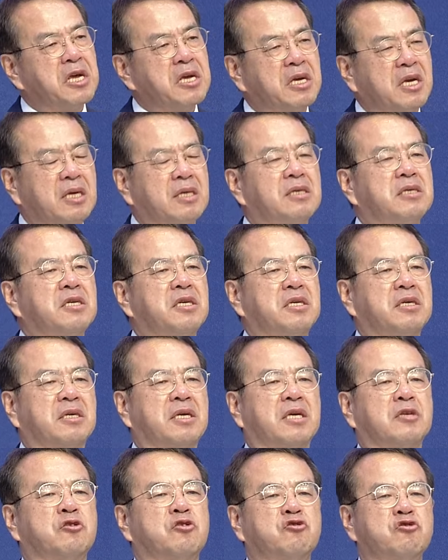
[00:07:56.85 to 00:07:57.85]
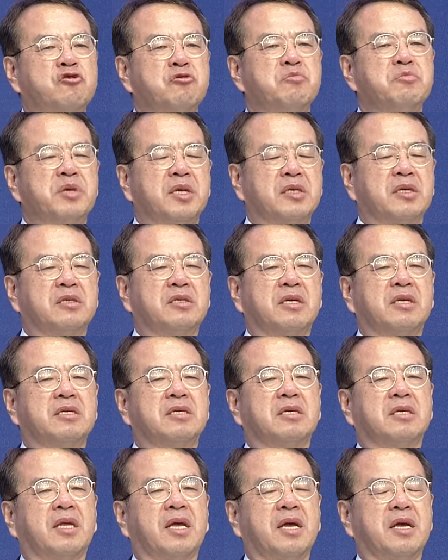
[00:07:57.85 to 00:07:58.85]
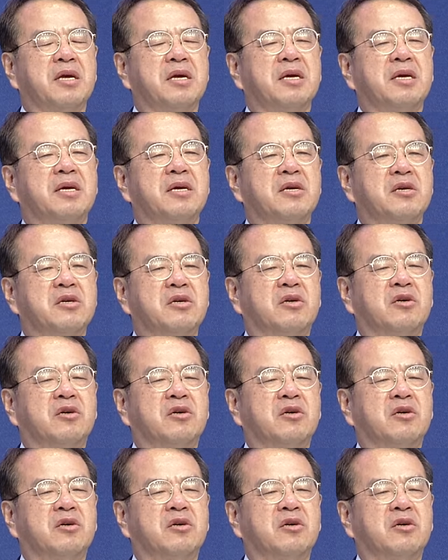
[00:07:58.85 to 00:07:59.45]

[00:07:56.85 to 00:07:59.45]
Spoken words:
gift cards, they were big.